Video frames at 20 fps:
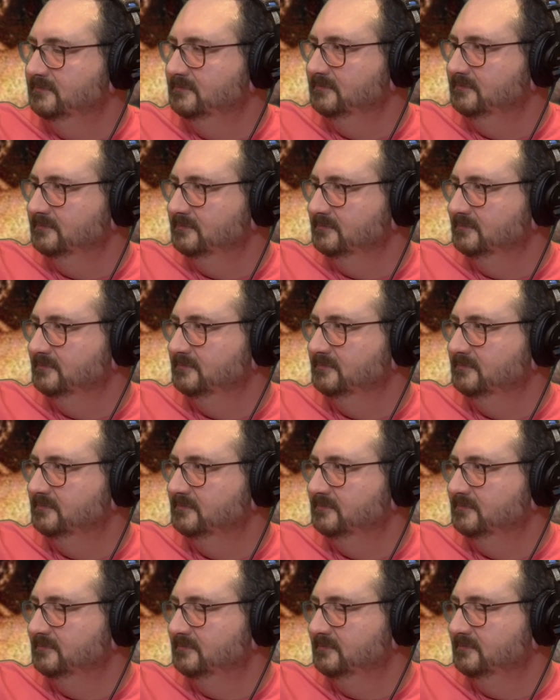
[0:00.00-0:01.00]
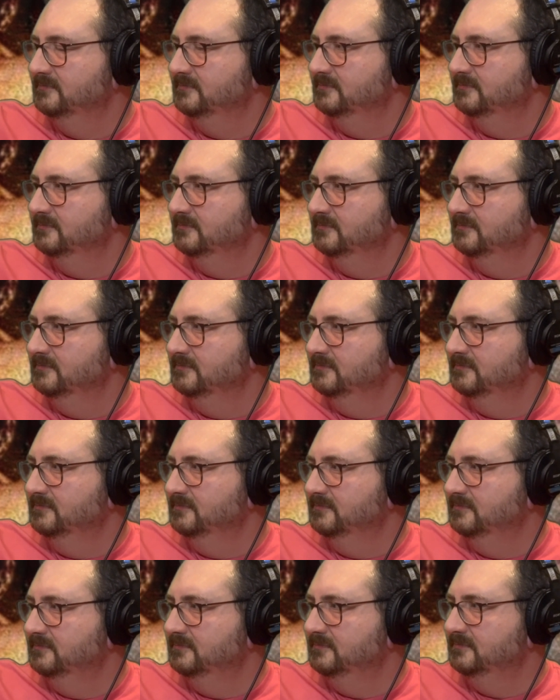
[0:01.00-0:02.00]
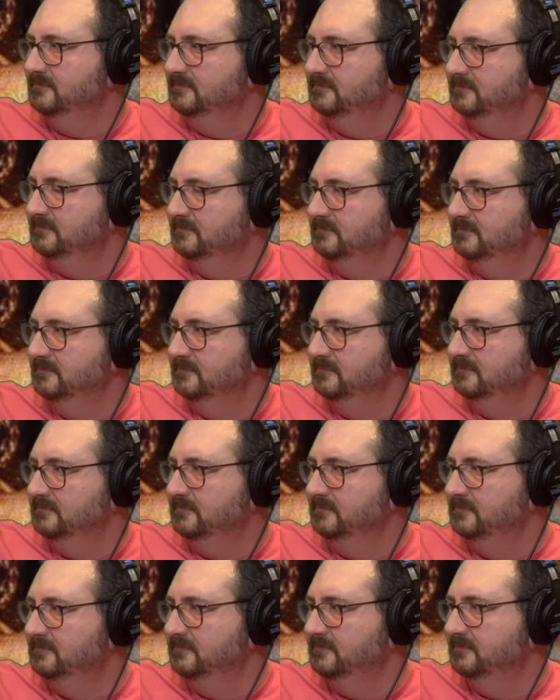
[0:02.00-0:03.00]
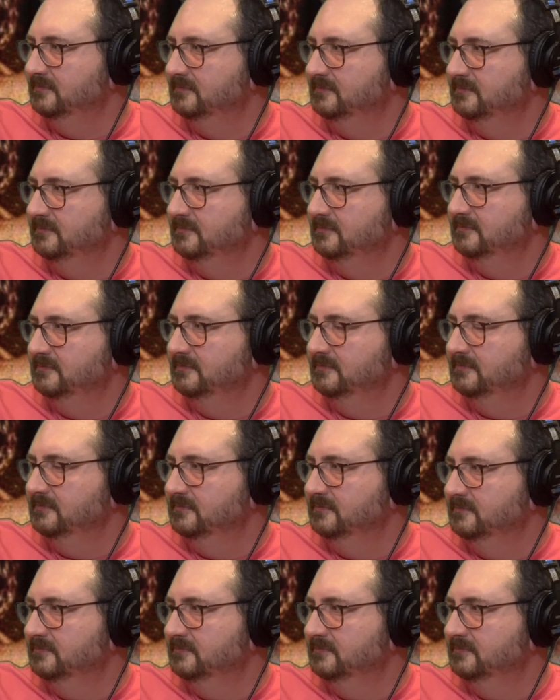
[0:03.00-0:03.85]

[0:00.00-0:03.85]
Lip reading: No words are spoken by the person on screen.